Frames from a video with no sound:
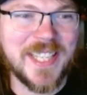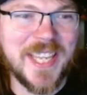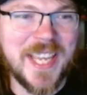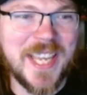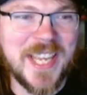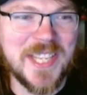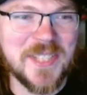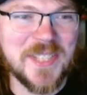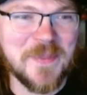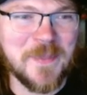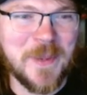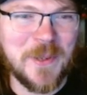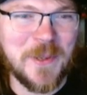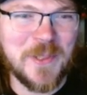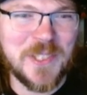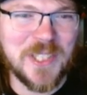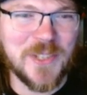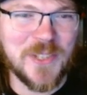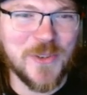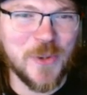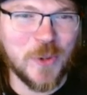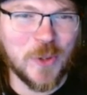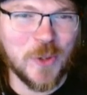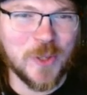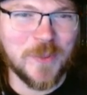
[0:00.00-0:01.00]
his
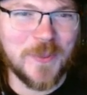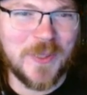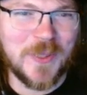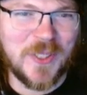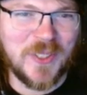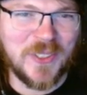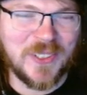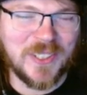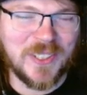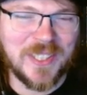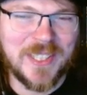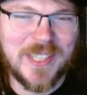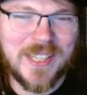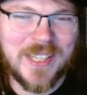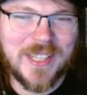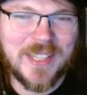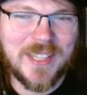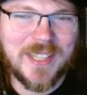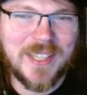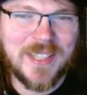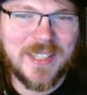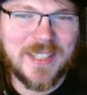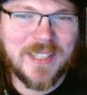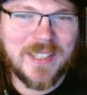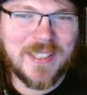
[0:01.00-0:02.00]
most normal.
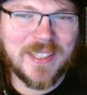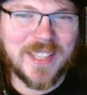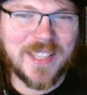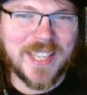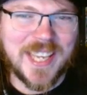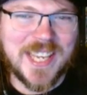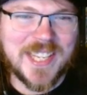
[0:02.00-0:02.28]
Like